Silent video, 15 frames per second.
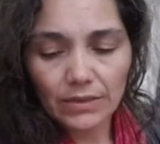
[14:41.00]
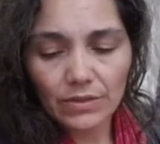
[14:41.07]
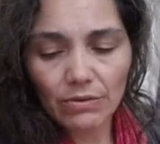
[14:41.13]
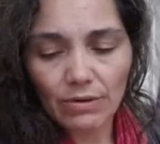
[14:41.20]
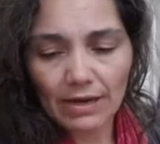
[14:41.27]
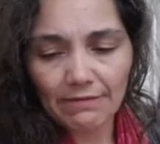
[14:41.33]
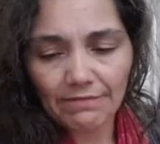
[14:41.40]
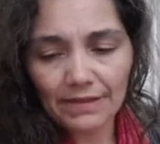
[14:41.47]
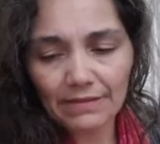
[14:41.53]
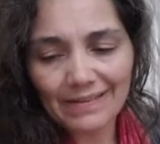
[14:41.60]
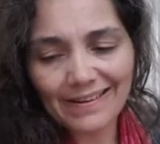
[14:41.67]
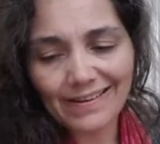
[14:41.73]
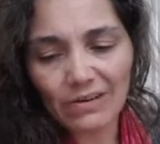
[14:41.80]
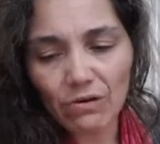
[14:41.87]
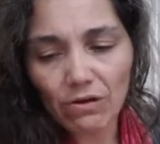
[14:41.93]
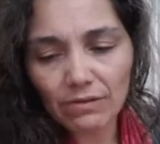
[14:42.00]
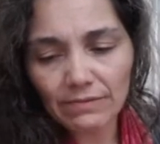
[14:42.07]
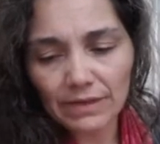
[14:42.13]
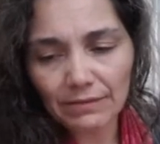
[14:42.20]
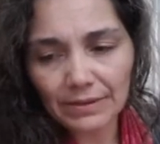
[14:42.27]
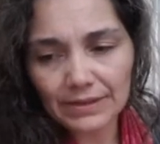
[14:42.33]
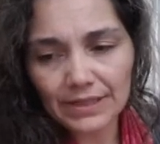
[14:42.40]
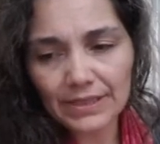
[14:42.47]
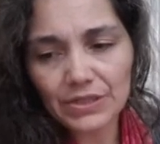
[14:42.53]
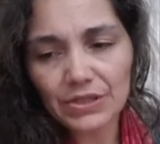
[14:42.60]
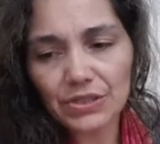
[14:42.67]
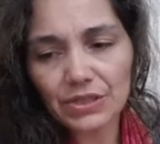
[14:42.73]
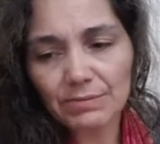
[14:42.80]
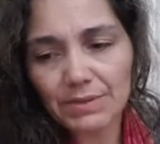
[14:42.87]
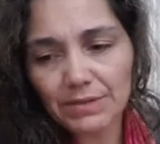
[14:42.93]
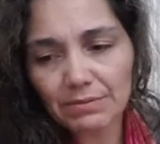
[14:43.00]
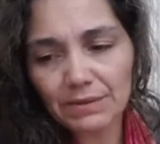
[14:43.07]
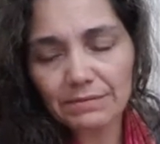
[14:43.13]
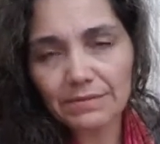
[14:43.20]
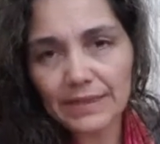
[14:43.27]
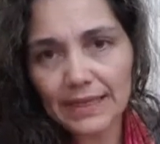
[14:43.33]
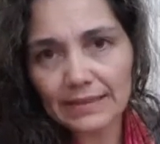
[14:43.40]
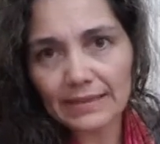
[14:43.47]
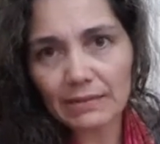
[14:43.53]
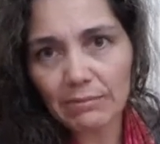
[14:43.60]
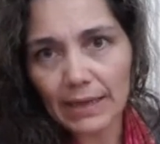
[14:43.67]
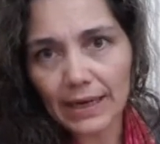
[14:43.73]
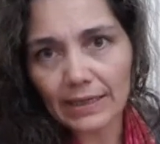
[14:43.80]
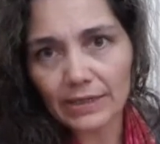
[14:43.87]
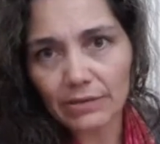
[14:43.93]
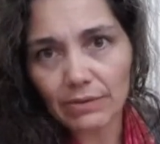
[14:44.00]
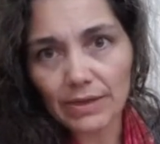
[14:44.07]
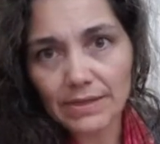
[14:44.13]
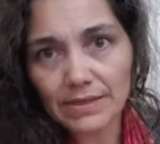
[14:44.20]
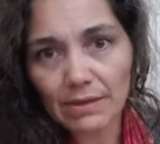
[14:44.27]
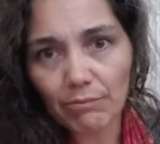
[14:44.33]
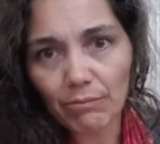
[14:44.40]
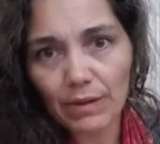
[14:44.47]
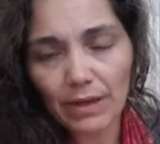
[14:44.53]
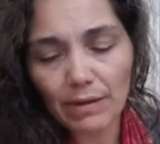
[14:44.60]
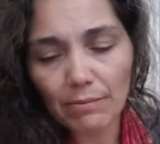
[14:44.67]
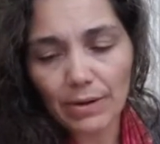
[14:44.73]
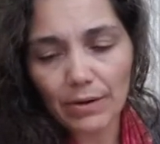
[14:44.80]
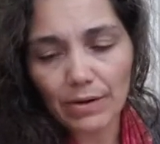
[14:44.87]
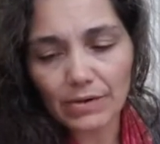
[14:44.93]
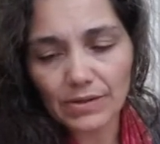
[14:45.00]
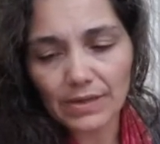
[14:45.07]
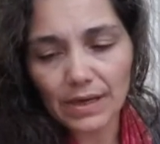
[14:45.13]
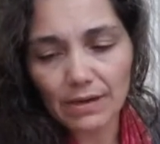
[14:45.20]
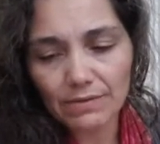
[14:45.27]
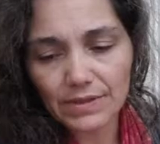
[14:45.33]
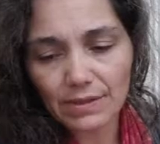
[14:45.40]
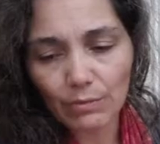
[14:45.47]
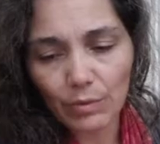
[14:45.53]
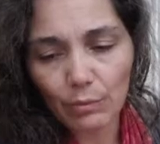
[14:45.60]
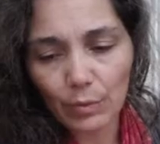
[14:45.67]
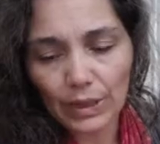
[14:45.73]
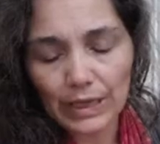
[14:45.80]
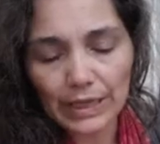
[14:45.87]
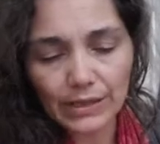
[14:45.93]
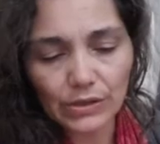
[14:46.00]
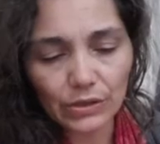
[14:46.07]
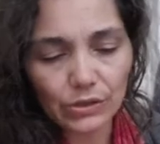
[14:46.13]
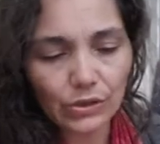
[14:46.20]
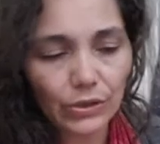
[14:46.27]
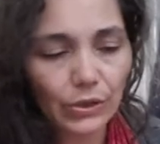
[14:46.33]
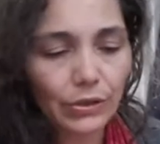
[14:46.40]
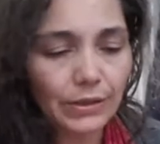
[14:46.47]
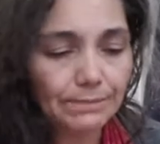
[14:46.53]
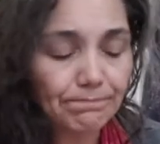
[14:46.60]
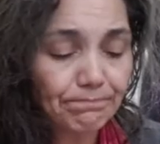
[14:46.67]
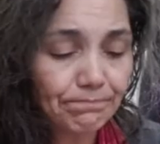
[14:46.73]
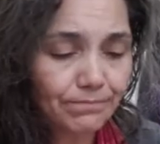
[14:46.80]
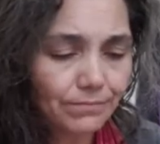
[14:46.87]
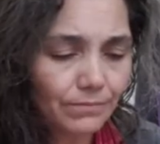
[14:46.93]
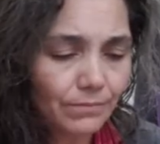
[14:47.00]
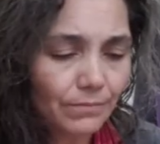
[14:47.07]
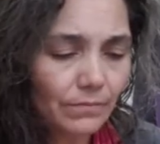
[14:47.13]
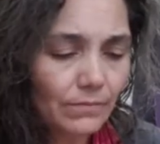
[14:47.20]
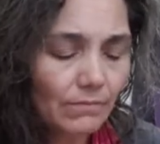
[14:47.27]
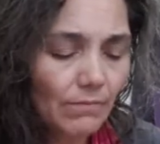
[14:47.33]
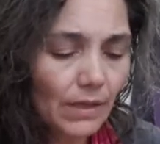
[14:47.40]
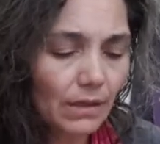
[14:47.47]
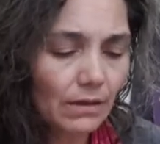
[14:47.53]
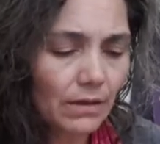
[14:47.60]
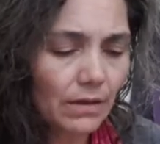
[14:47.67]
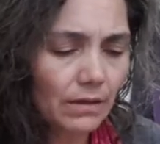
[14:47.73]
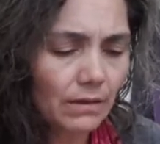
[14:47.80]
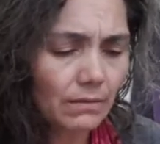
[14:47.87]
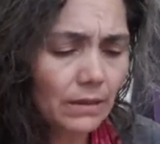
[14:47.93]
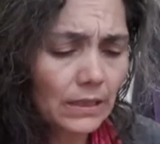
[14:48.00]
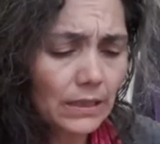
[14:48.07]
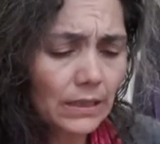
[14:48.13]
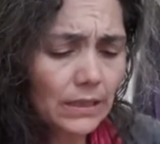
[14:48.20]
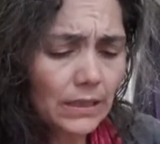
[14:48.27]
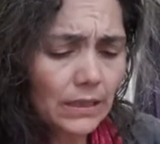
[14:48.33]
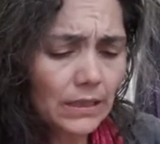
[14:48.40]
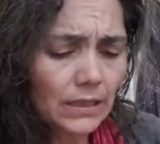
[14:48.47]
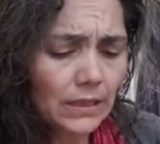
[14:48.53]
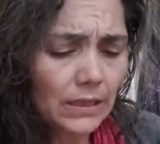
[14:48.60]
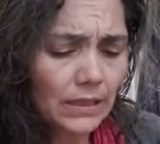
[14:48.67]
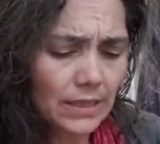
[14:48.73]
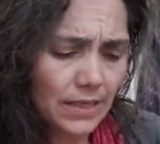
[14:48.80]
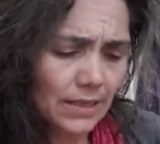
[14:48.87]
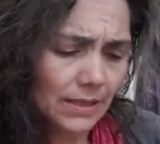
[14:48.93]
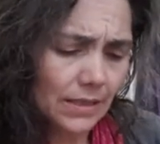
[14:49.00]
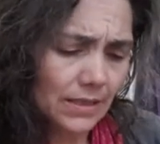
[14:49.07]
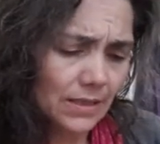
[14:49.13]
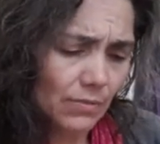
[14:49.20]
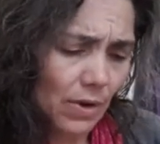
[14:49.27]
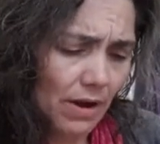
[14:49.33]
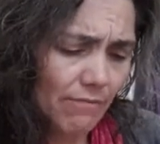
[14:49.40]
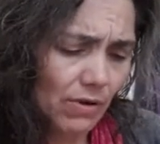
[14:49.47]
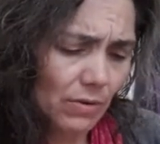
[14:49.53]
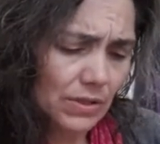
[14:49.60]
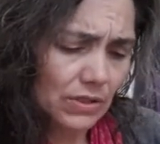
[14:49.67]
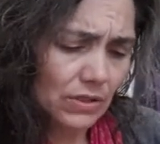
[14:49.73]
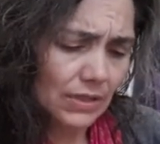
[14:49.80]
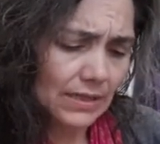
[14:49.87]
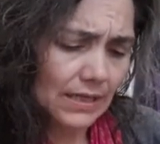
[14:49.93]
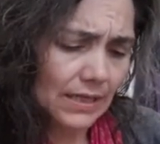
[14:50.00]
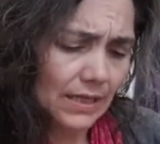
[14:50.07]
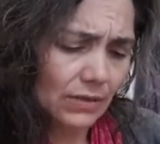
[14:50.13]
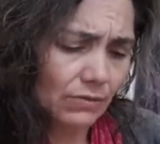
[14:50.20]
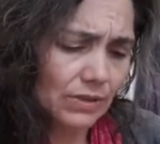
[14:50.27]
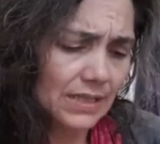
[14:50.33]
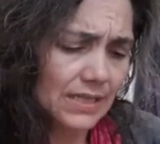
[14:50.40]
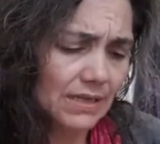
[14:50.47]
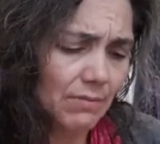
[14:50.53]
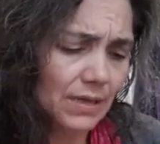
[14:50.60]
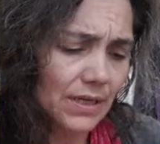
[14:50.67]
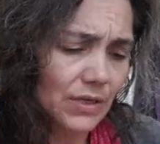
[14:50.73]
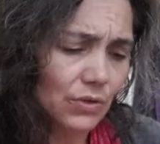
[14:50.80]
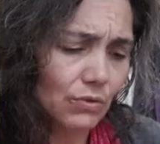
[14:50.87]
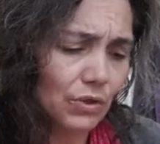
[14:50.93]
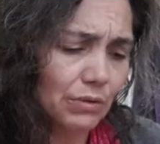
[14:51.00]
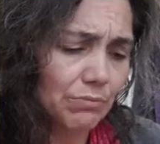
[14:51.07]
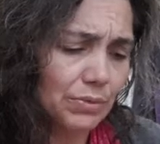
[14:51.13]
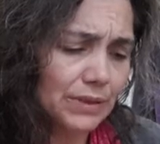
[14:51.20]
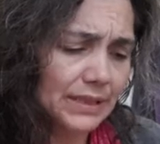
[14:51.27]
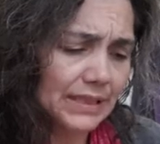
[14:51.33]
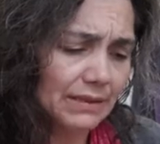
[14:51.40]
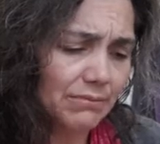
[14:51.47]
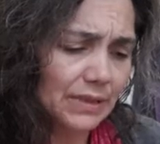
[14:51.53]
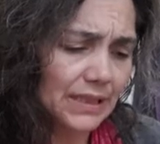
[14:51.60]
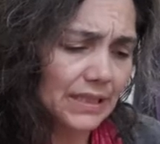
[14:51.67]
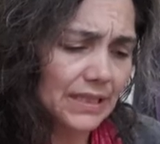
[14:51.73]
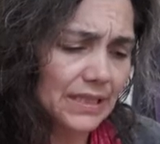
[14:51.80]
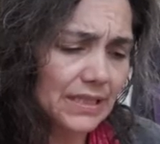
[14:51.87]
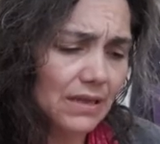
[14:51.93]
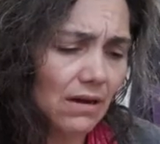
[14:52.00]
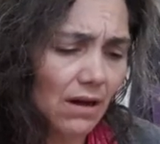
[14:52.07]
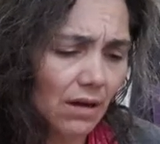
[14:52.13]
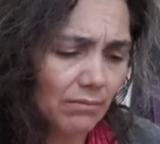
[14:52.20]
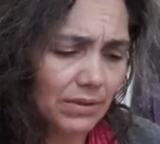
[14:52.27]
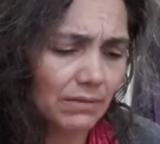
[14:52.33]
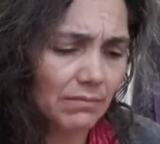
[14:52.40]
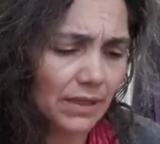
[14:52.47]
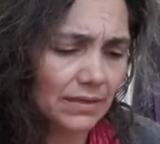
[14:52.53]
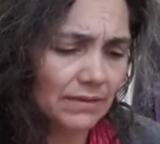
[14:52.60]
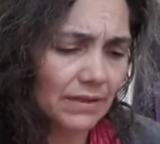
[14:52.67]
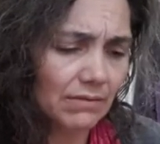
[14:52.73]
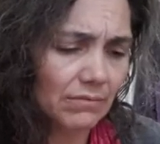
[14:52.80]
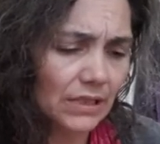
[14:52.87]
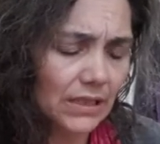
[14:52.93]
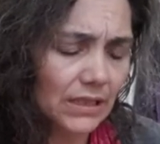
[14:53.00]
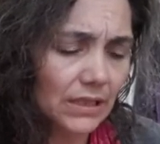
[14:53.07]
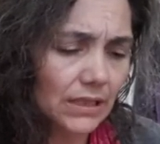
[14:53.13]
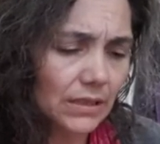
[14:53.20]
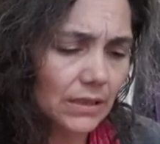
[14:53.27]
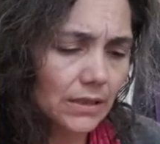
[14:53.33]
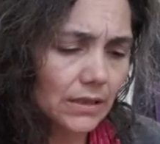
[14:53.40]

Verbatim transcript: So, and I feel that in all of our relationships, they're reflecting back to us something about ourselves that we need to learn. And, you know, and that's why I've always looked at I don't need somebody to complete me, it's complementing me.